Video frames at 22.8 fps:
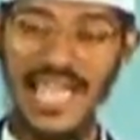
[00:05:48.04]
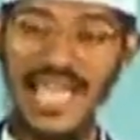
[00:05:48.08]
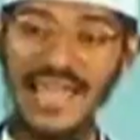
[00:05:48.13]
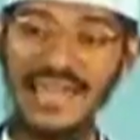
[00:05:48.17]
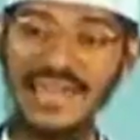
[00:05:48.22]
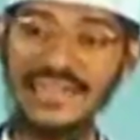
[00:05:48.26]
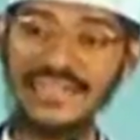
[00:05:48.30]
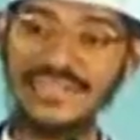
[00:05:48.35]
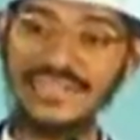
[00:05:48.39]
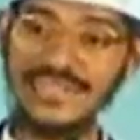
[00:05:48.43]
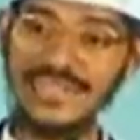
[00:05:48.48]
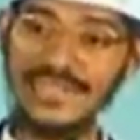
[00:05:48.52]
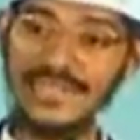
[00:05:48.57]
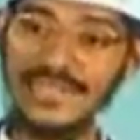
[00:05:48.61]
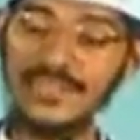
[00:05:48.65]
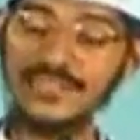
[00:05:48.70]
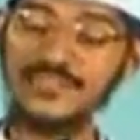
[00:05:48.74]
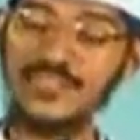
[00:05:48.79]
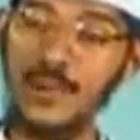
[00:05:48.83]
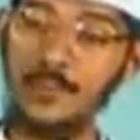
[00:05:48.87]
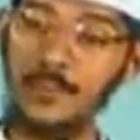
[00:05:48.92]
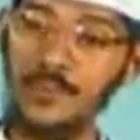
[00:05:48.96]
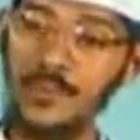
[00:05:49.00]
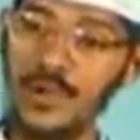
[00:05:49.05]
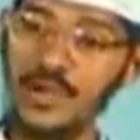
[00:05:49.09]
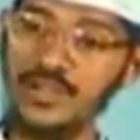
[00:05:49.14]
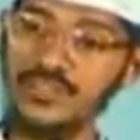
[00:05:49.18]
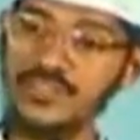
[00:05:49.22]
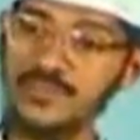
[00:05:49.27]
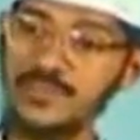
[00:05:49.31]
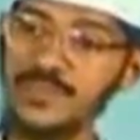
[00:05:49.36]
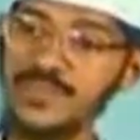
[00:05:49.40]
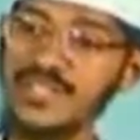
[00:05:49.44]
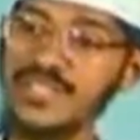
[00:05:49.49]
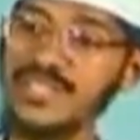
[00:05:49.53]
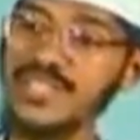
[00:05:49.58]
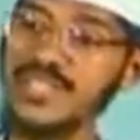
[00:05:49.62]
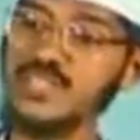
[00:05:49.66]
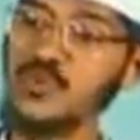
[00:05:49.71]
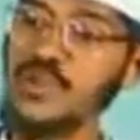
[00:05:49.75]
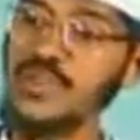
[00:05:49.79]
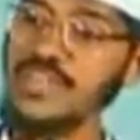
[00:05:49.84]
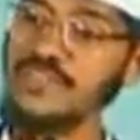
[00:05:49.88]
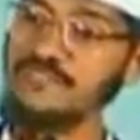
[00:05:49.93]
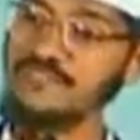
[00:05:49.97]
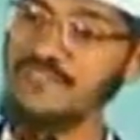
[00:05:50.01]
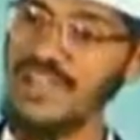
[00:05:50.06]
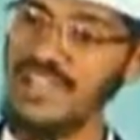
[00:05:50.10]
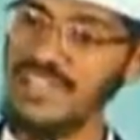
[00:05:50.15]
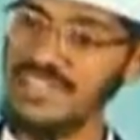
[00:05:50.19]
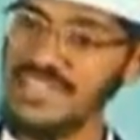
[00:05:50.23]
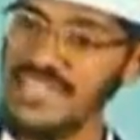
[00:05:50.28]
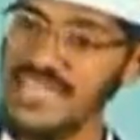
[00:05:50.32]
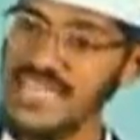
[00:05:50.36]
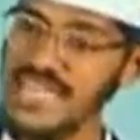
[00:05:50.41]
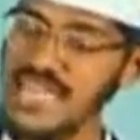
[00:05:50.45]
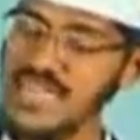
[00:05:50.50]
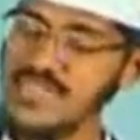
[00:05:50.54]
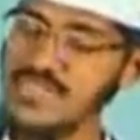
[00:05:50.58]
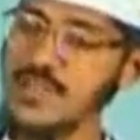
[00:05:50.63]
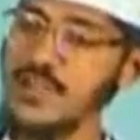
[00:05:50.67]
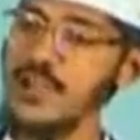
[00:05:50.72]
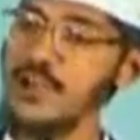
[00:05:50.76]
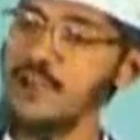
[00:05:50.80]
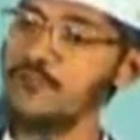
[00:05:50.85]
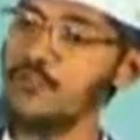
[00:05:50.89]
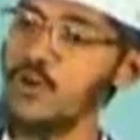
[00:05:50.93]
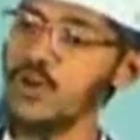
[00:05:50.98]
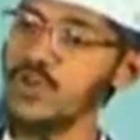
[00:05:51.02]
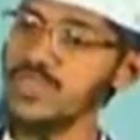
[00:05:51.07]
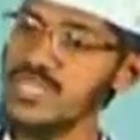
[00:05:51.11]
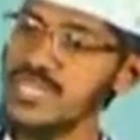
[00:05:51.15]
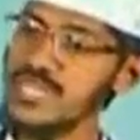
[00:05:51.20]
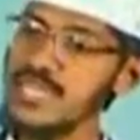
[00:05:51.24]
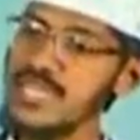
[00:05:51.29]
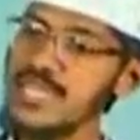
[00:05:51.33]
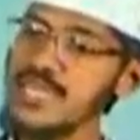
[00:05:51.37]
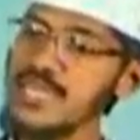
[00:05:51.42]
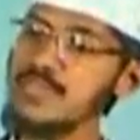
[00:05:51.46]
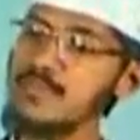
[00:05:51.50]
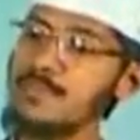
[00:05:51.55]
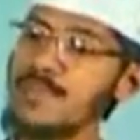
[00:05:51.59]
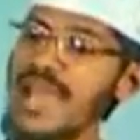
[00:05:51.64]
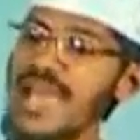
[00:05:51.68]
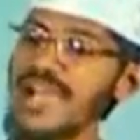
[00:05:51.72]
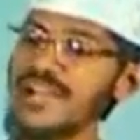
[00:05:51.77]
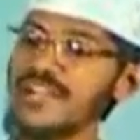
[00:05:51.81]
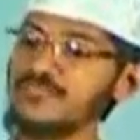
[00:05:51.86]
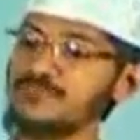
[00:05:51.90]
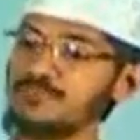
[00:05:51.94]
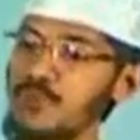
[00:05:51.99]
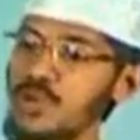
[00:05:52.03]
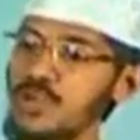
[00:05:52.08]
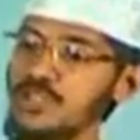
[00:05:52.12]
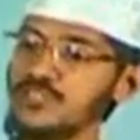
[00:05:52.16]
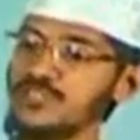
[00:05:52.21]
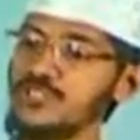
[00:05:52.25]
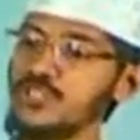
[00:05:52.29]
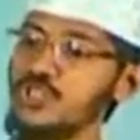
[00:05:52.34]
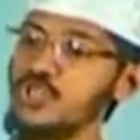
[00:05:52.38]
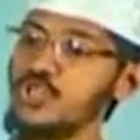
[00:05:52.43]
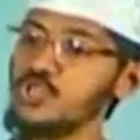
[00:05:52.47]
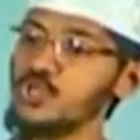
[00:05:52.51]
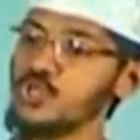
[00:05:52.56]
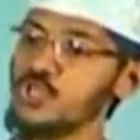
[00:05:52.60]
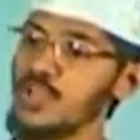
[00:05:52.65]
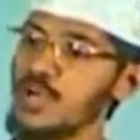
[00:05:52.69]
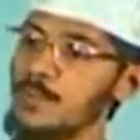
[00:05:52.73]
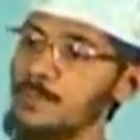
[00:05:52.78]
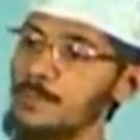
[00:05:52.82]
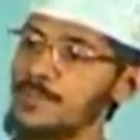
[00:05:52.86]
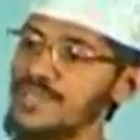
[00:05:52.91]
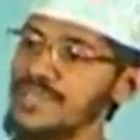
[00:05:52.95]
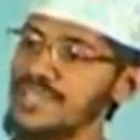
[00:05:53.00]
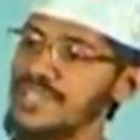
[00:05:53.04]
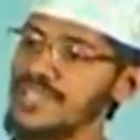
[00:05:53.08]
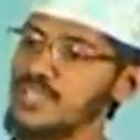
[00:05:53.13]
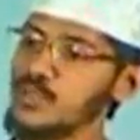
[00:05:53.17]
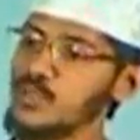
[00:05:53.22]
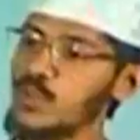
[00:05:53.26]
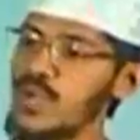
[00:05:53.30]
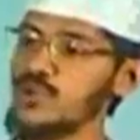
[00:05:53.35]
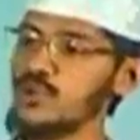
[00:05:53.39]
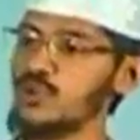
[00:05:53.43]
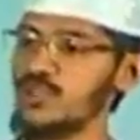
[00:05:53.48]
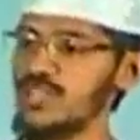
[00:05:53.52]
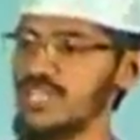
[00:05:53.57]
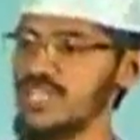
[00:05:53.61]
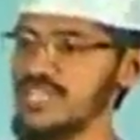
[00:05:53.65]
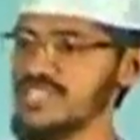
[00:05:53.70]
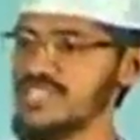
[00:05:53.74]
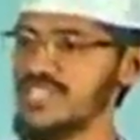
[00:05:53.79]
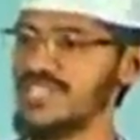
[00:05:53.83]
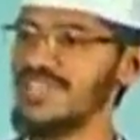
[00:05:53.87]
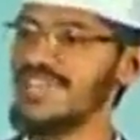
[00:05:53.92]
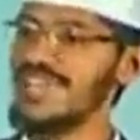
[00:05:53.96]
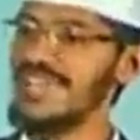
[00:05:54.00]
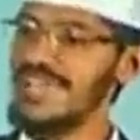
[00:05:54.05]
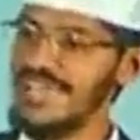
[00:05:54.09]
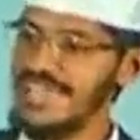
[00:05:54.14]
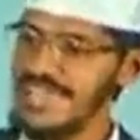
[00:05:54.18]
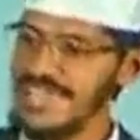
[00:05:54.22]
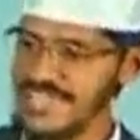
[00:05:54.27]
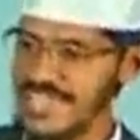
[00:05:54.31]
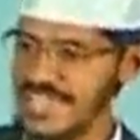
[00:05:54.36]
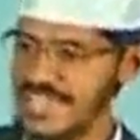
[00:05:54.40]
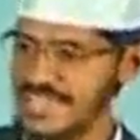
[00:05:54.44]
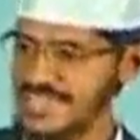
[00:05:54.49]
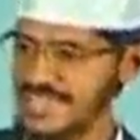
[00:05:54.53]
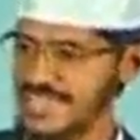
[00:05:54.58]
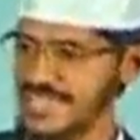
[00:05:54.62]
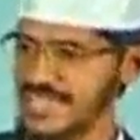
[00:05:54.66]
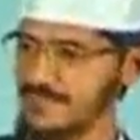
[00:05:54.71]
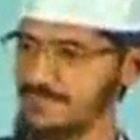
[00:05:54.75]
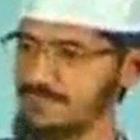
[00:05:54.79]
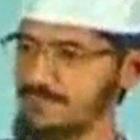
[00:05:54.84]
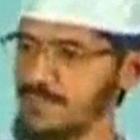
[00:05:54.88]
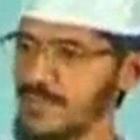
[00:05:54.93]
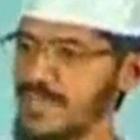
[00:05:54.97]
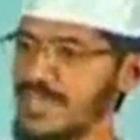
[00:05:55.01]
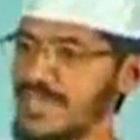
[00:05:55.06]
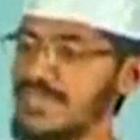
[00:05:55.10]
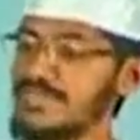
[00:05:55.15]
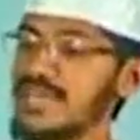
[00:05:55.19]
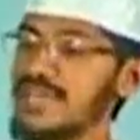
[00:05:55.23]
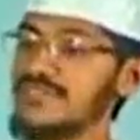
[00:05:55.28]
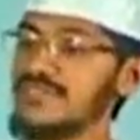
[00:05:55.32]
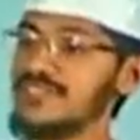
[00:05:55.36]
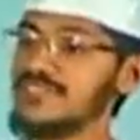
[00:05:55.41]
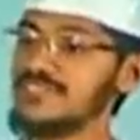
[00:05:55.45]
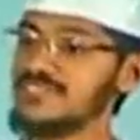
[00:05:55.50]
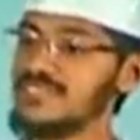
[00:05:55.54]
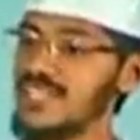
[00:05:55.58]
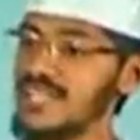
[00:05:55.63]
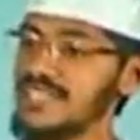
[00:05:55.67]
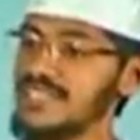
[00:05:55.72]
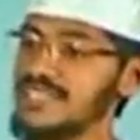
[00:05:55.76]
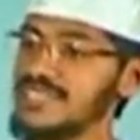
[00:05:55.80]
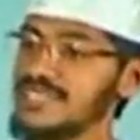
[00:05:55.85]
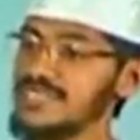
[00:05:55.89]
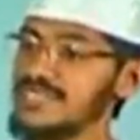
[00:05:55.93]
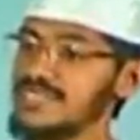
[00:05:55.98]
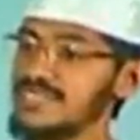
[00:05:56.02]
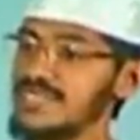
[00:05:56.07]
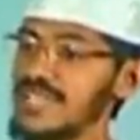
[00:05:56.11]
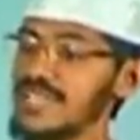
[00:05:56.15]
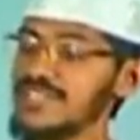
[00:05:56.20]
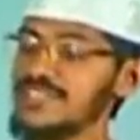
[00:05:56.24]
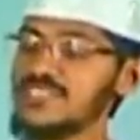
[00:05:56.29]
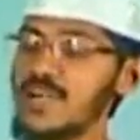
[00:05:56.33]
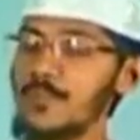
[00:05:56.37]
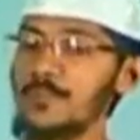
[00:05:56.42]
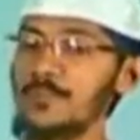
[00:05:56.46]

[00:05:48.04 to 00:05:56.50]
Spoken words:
And it takes approximately 25 days for these black spots to complete one rotation, indicating that the sun takes